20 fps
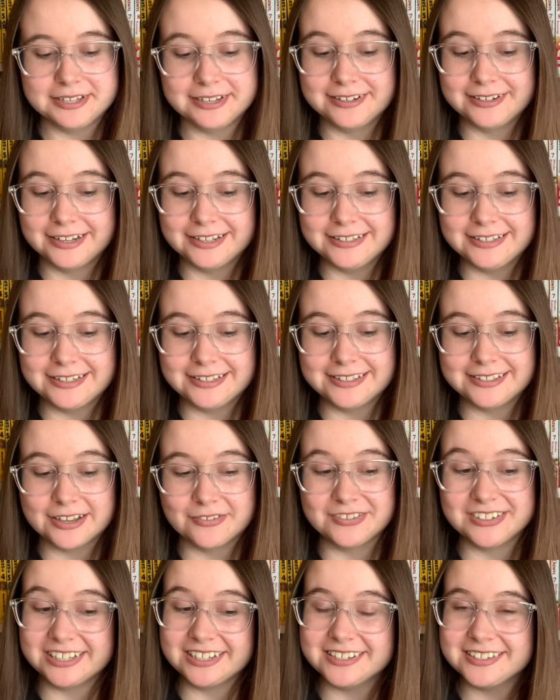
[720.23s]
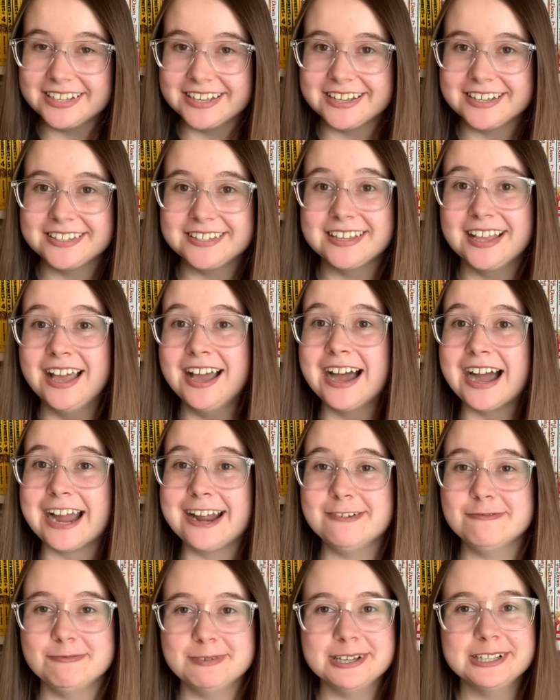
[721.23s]
in 1976.
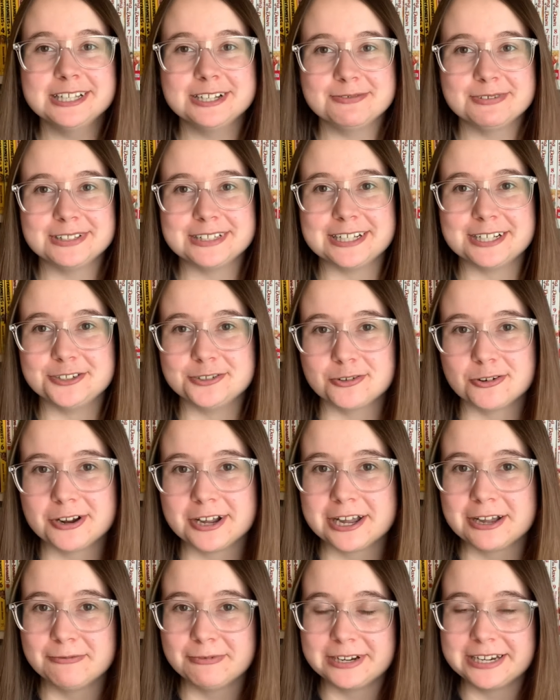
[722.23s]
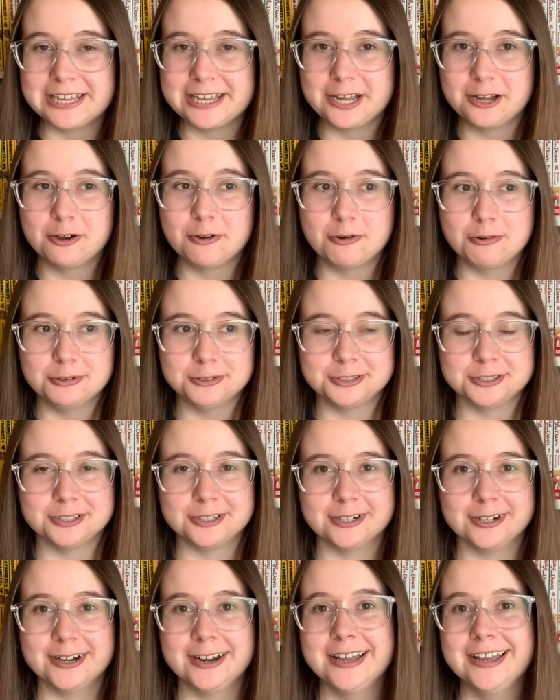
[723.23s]
I really, really enjoy reading
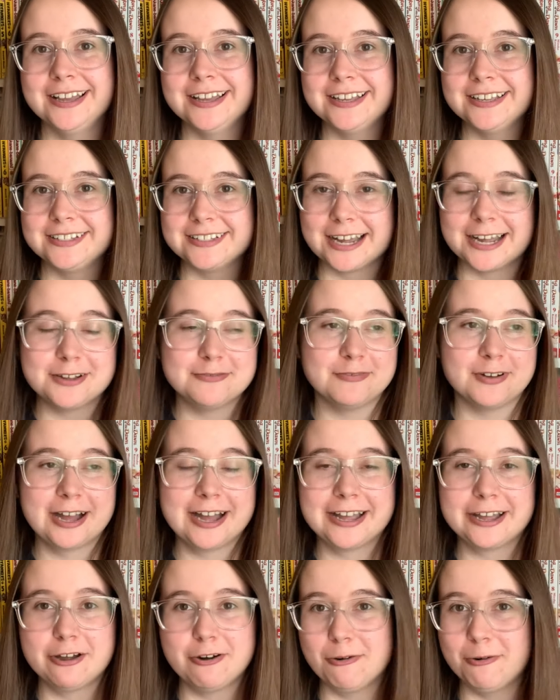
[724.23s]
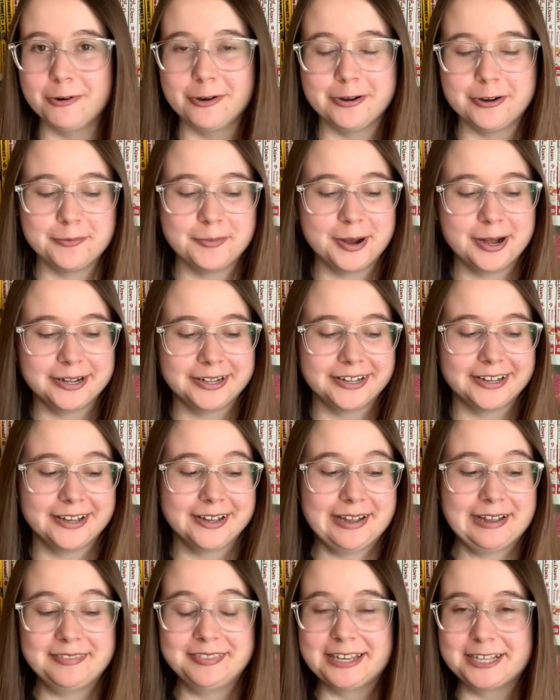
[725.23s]
older sci-fi horror
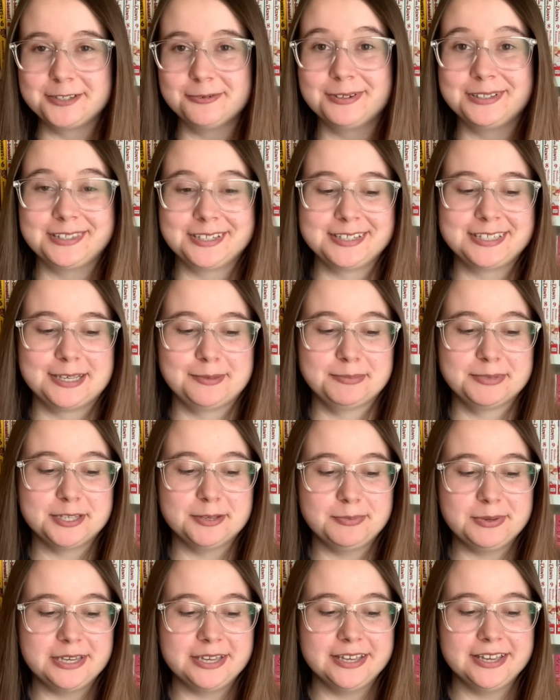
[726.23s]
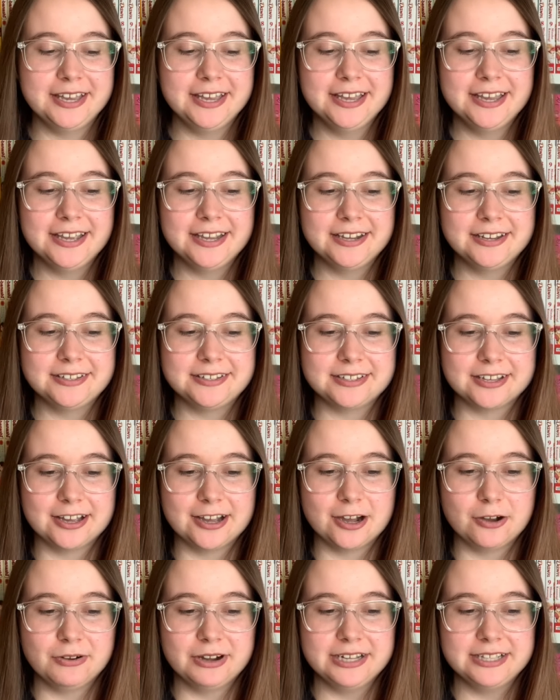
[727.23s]
manga, and that's what this seems to be.
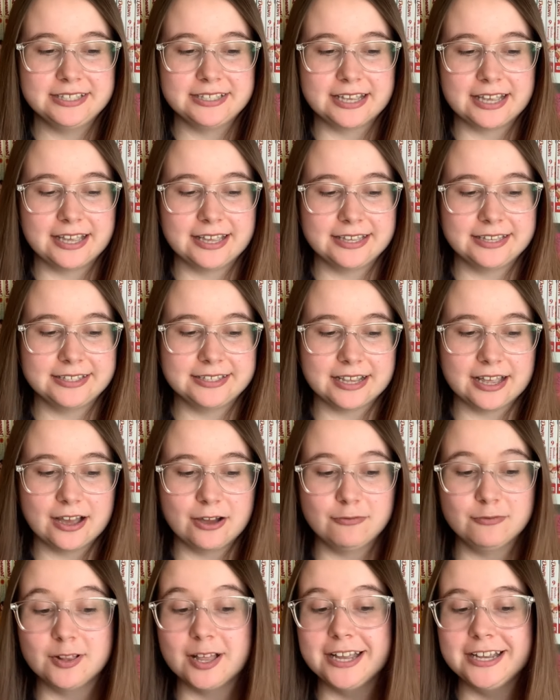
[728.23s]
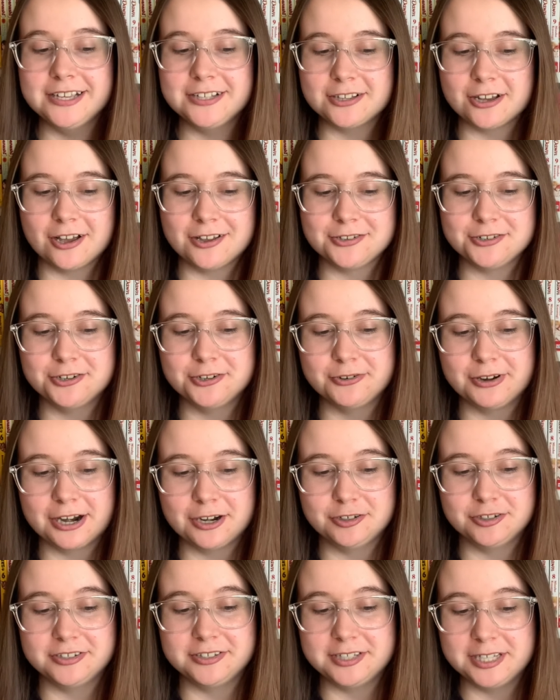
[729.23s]
So it says, a flying saucer
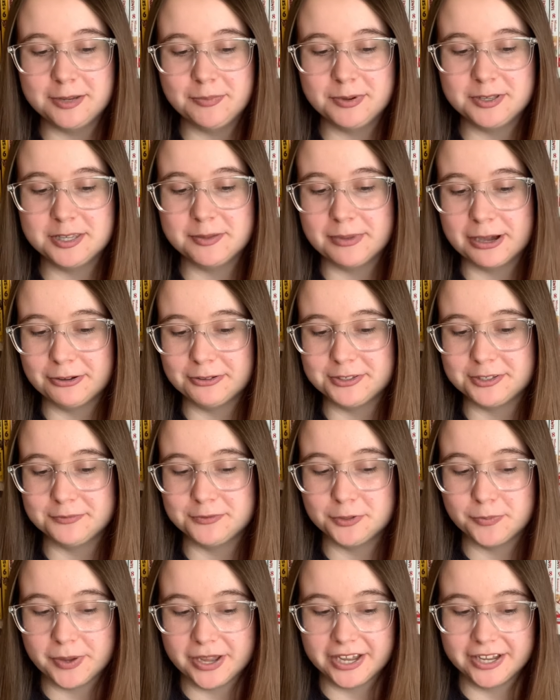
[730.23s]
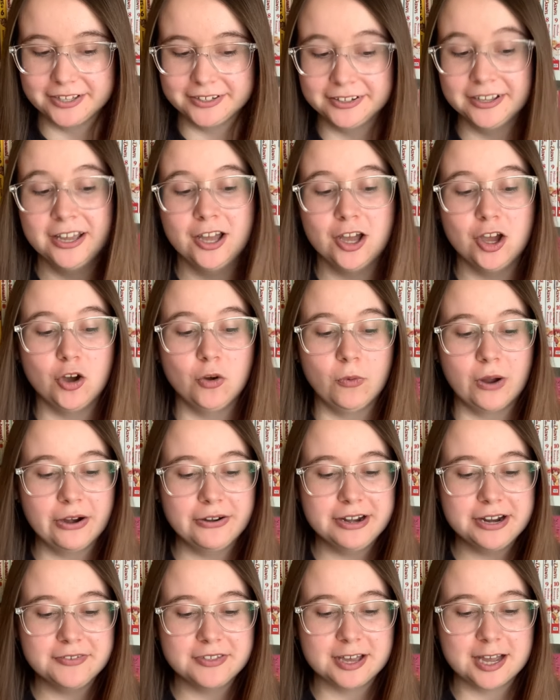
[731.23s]
crashes deep in the mountains of Japan.
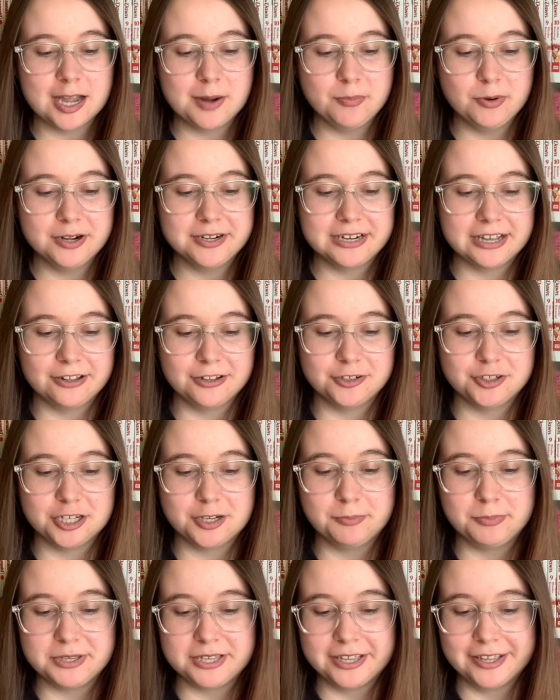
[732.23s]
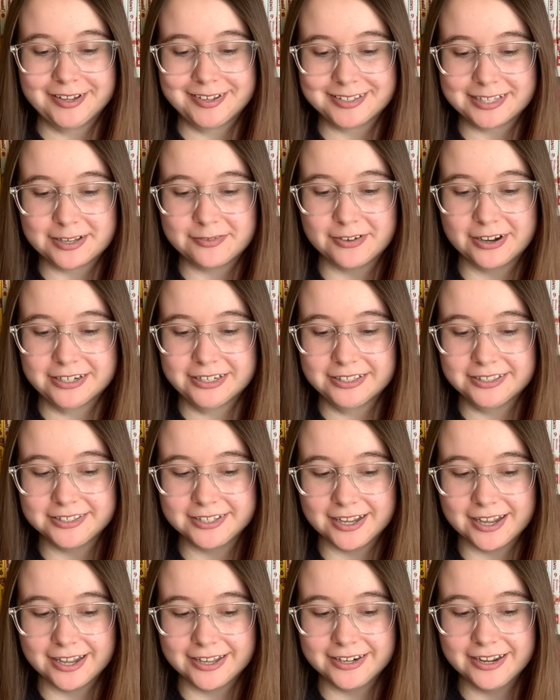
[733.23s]
Wary of the hyper-intelligent beings they find
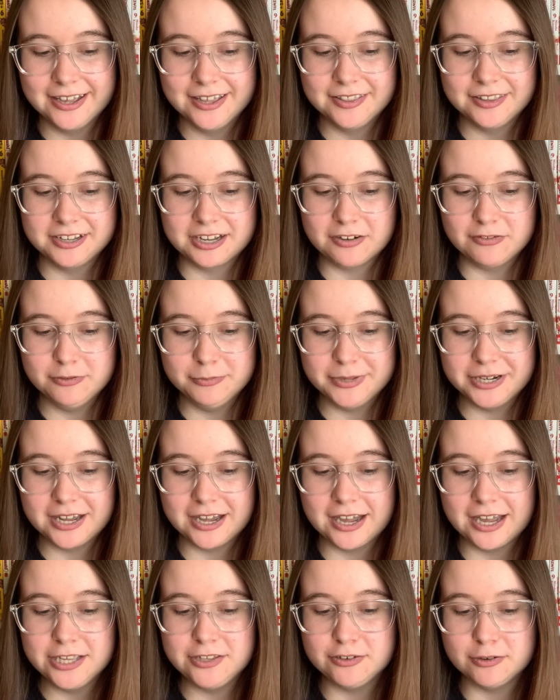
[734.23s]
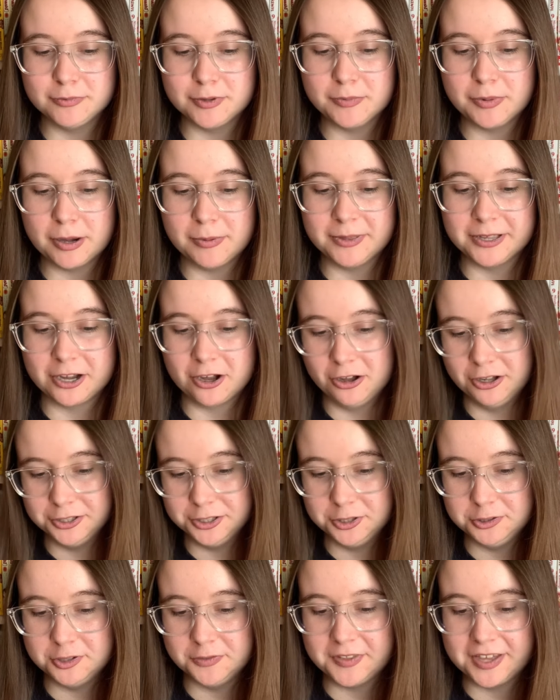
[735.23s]
inside, the government hides from the public all
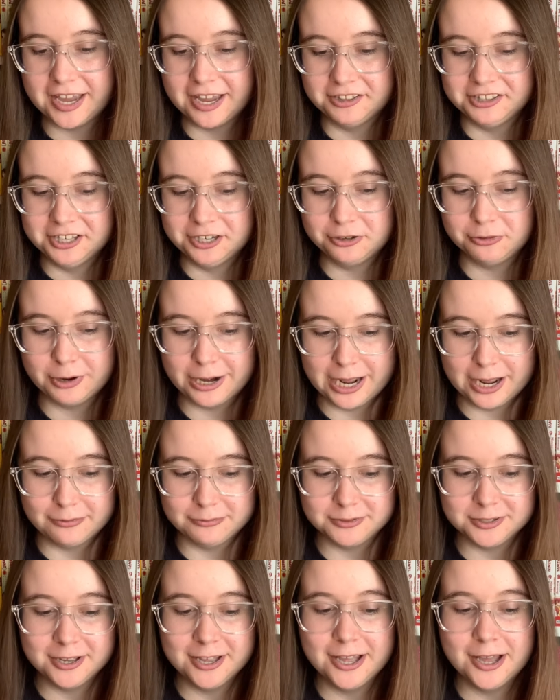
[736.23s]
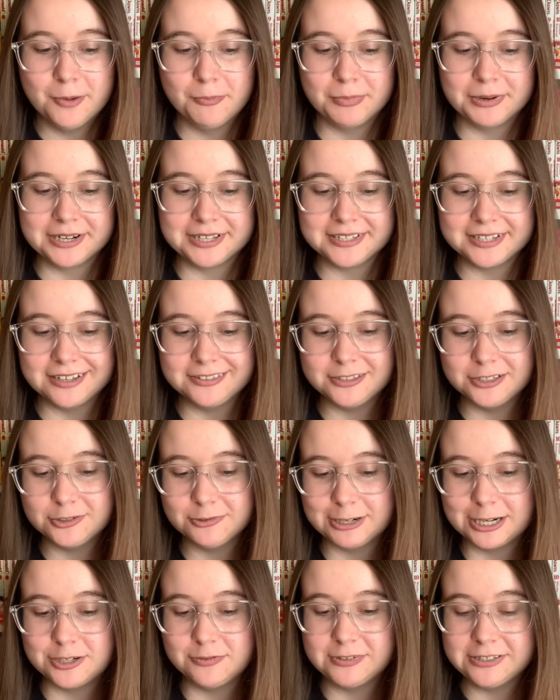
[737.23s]
news of the alien craft. But it's not the
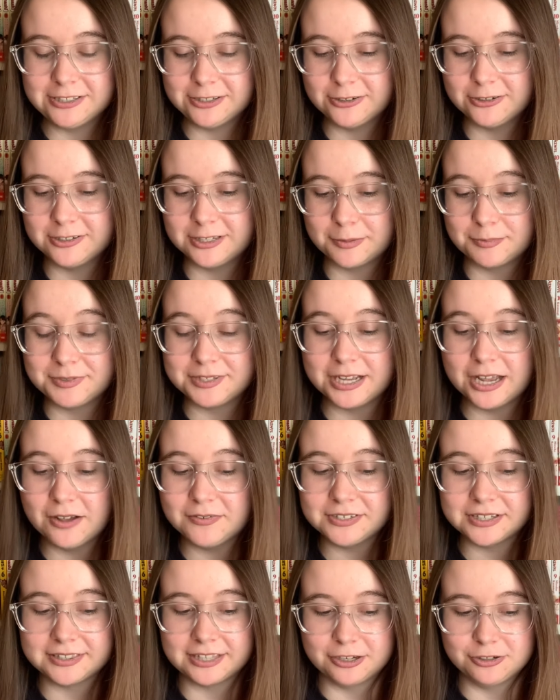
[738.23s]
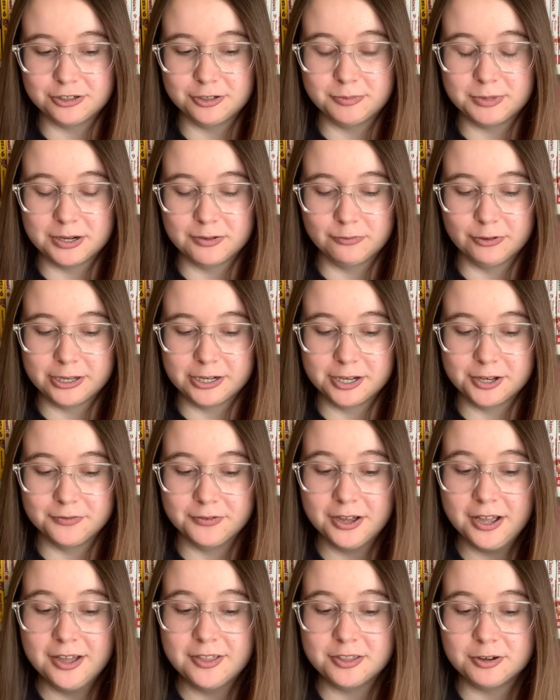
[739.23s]
strange visitors themselves that they should be afraid of.
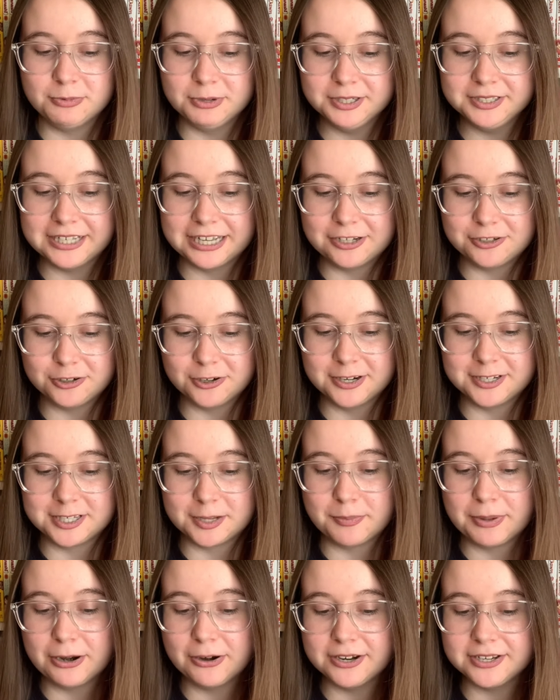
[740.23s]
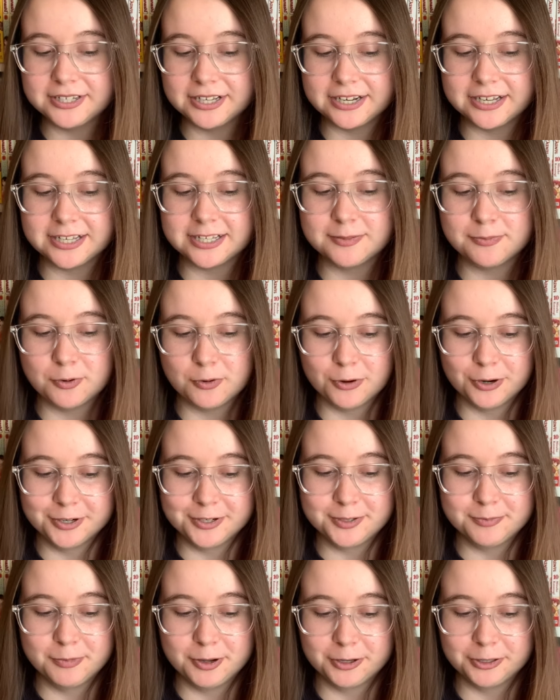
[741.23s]
The real danger is the parasitic
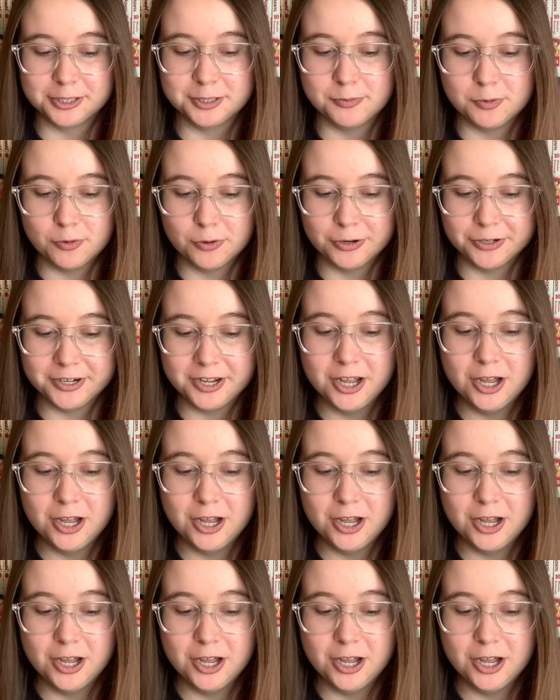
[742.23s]
spores smuggled aboard.